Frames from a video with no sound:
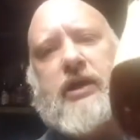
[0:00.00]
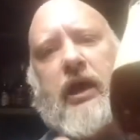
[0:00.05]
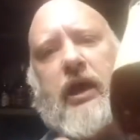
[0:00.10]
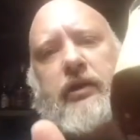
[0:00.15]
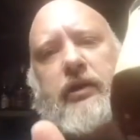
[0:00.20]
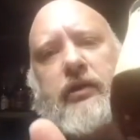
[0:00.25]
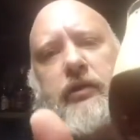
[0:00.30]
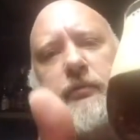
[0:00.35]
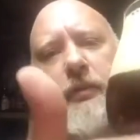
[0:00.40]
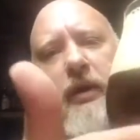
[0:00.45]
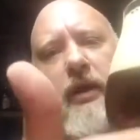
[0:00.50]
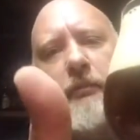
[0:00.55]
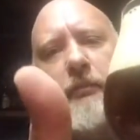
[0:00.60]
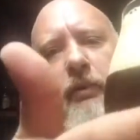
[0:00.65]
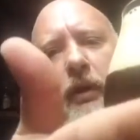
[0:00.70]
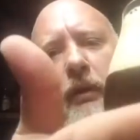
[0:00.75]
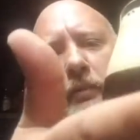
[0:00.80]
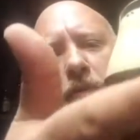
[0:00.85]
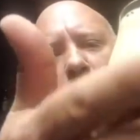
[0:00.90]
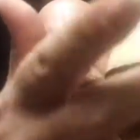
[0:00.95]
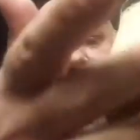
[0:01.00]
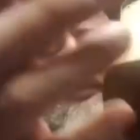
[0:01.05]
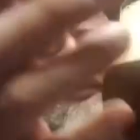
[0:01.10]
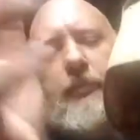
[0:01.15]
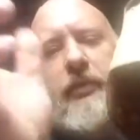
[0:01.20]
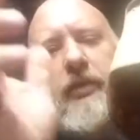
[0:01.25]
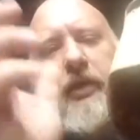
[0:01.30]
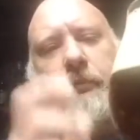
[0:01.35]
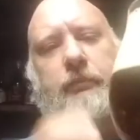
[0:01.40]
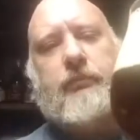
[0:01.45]
see, it's got a good amount of bubbles
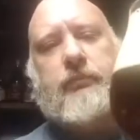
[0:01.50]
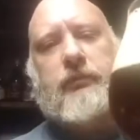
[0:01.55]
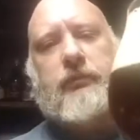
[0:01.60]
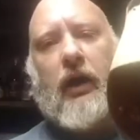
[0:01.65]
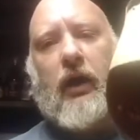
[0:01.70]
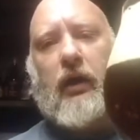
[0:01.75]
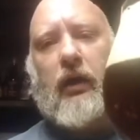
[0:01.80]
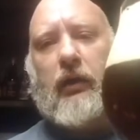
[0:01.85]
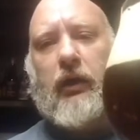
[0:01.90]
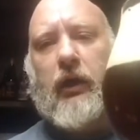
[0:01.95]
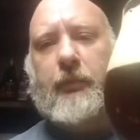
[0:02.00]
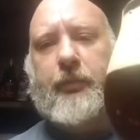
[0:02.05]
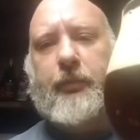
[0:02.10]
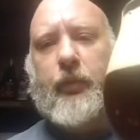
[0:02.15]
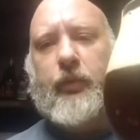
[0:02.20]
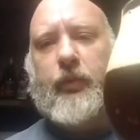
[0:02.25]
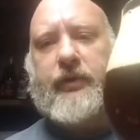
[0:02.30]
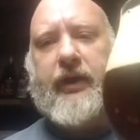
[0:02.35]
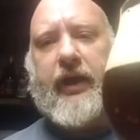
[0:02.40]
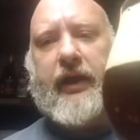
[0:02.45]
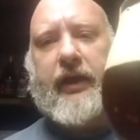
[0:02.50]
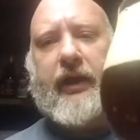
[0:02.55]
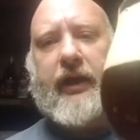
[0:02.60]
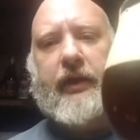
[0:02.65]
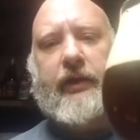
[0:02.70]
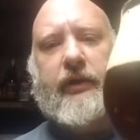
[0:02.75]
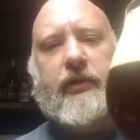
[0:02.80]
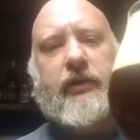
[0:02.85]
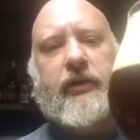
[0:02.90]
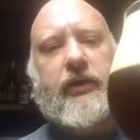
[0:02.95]
coming up, uh, helping with that
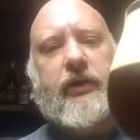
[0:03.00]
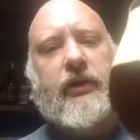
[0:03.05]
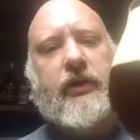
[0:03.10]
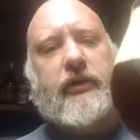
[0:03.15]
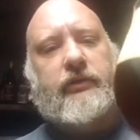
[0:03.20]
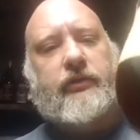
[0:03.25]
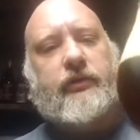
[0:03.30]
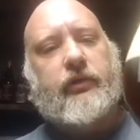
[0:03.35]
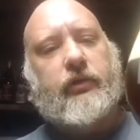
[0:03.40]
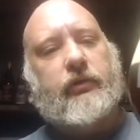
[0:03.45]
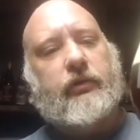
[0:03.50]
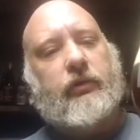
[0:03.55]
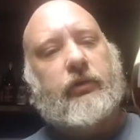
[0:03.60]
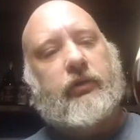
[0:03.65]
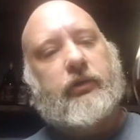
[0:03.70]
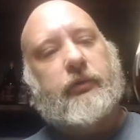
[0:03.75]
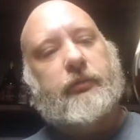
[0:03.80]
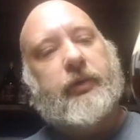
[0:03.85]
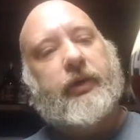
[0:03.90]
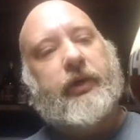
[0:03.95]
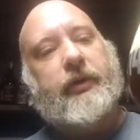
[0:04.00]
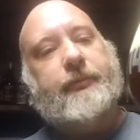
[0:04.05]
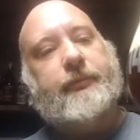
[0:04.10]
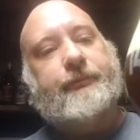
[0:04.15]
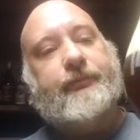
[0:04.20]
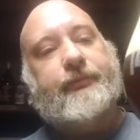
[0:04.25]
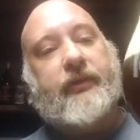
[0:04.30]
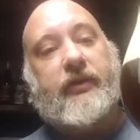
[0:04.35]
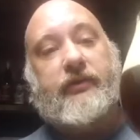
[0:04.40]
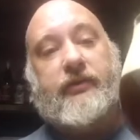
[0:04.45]
head. It's a good-looking
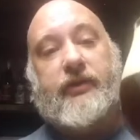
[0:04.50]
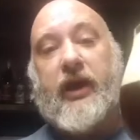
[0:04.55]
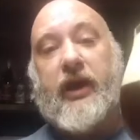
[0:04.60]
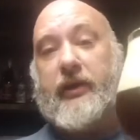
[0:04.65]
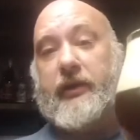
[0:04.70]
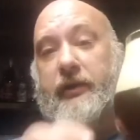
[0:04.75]
beer. It's